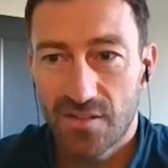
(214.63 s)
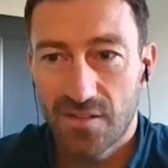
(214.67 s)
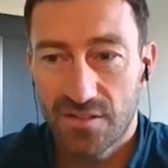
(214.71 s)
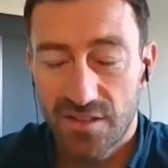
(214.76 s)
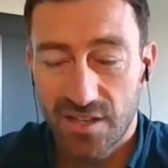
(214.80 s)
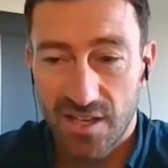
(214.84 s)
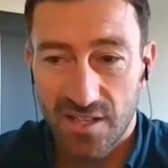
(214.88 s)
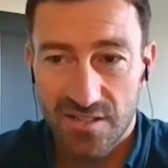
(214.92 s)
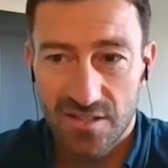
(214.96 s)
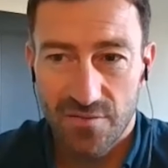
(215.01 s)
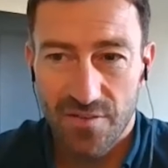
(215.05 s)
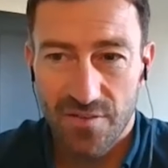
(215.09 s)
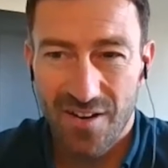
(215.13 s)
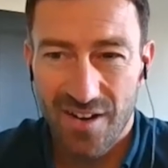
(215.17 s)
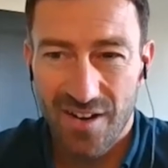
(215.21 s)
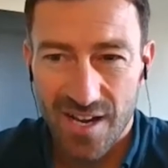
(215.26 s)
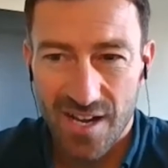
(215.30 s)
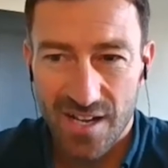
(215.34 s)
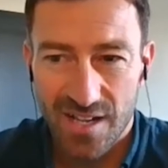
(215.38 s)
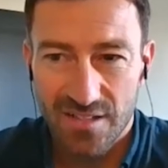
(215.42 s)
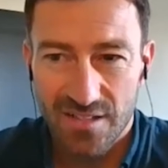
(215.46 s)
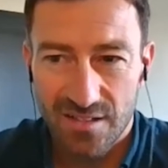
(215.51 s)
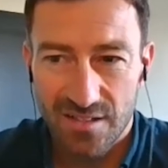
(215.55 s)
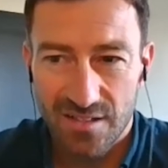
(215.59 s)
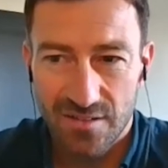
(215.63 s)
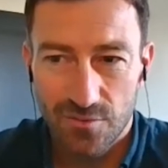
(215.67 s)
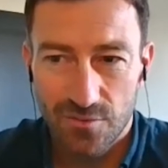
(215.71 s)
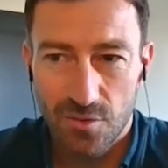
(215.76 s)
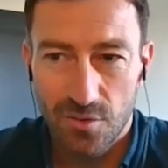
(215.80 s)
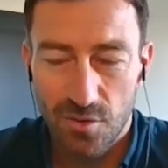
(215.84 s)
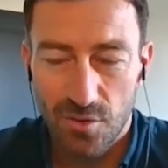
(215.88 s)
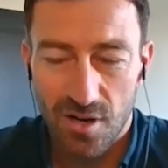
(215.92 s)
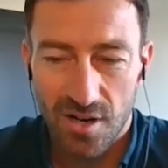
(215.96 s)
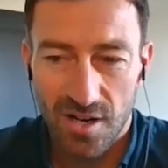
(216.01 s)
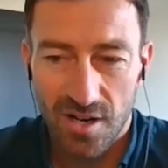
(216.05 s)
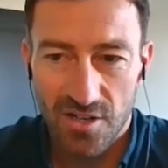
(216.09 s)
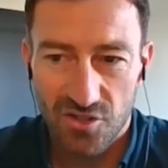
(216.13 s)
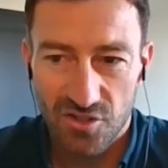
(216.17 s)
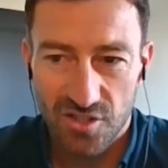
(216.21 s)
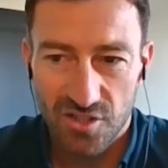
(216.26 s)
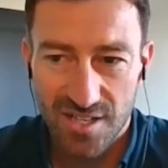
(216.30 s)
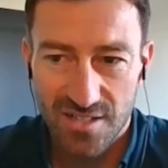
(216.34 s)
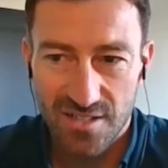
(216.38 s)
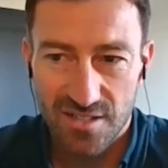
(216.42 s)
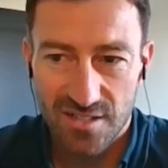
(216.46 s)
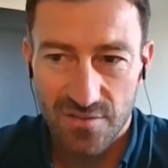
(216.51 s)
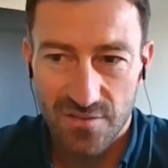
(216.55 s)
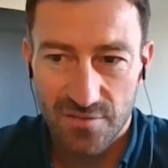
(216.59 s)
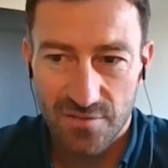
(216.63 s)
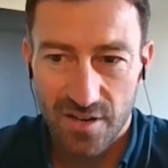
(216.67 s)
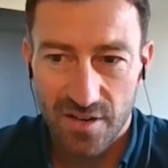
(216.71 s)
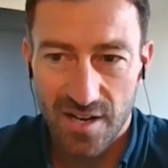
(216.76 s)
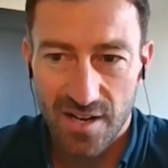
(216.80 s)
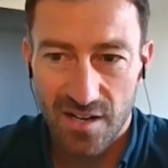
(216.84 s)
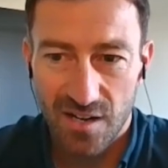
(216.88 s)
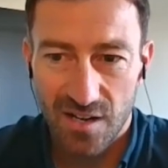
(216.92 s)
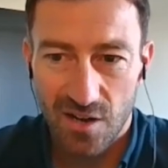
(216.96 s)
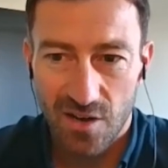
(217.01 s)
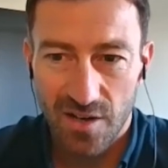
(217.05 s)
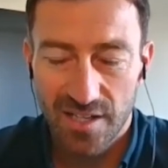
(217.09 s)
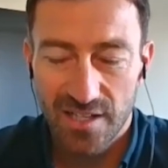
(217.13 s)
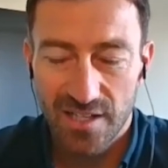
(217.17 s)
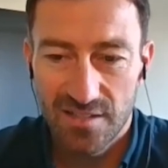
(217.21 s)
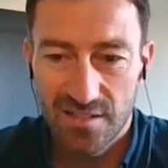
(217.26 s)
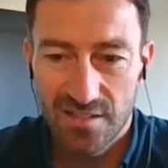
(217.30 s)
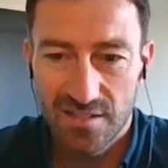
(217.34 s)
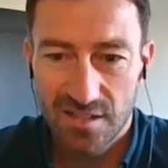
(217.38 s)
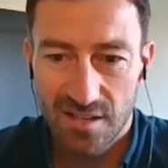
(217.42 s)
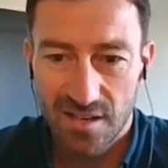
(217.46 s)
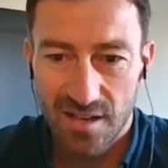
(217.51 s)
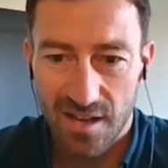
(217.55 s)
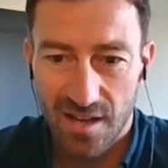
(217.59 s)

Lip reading: it's what hydrogen is. It's a very light,